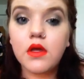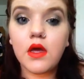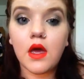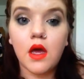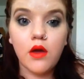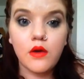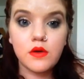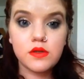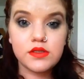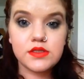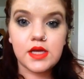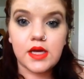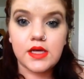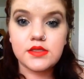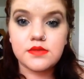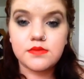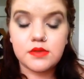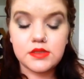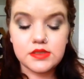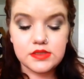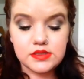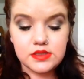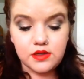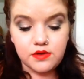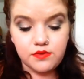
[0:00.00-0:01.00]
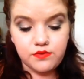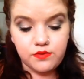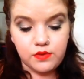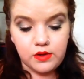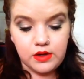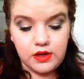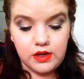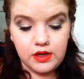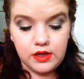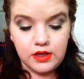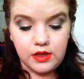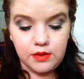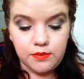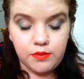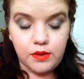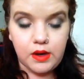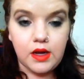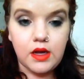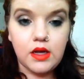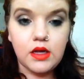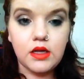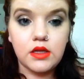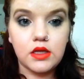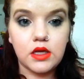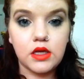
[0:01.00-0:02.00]
I always ask myself why I keep
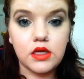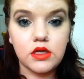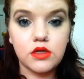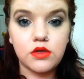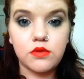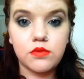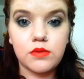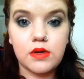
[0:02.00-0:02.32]
buying like new